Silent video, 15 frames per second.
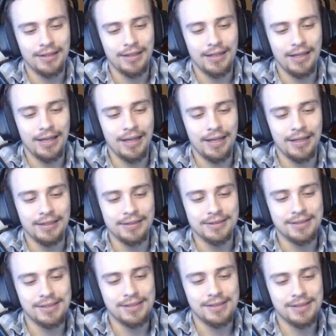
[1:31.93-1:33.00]

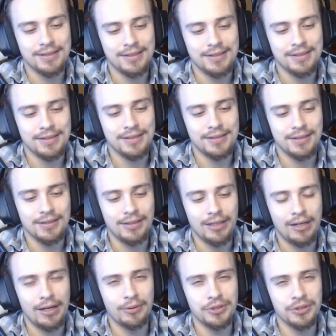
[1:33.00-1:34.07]
And, you know,
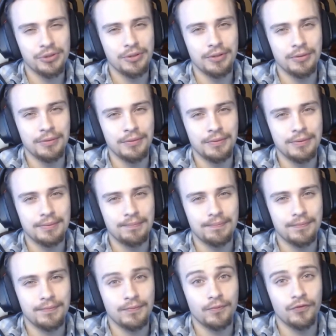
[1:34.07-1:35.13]
I was real
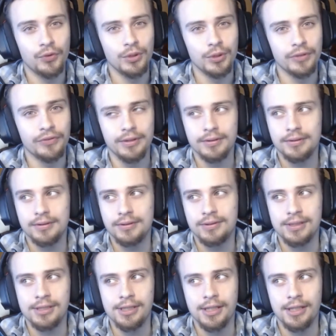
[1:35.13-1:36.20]
full of it,
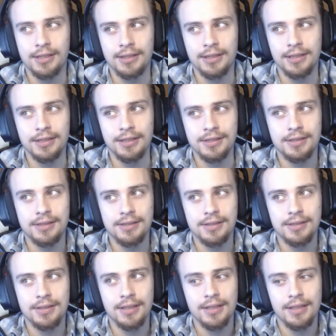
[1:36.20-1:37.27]
to say the
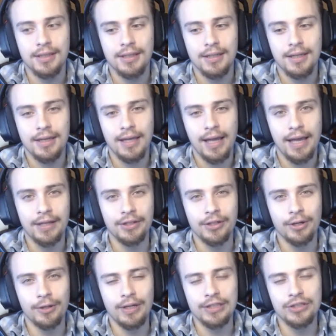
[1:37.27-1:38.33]
least. And, you
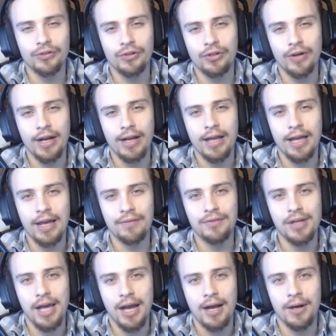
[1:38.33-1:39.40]
know, it's a regret I have
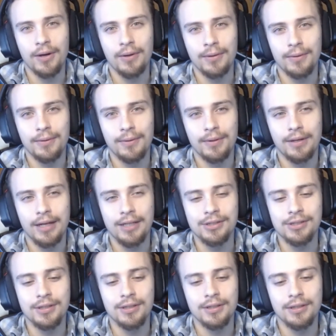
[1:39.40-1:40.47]
now
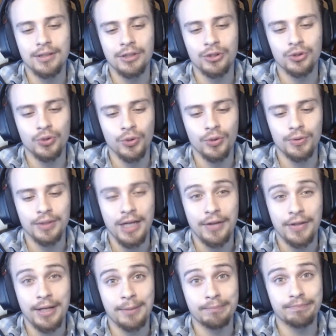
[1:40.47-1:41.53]
as an adult, now
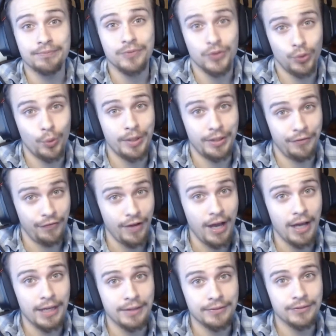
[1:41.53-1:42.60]
that I'm
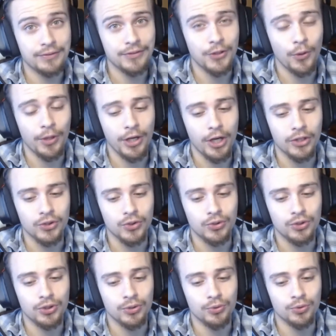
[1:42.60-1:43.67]
25, going on
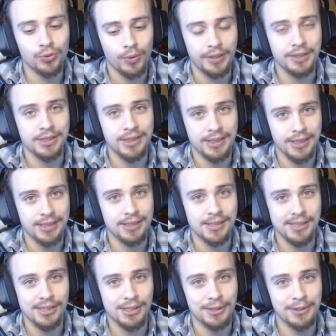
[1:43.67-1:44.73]
to 26
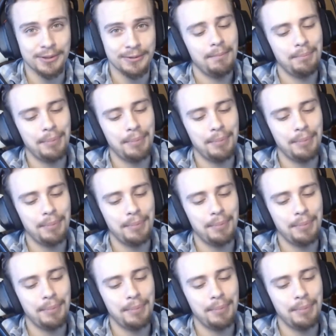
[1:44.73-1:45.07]
this year.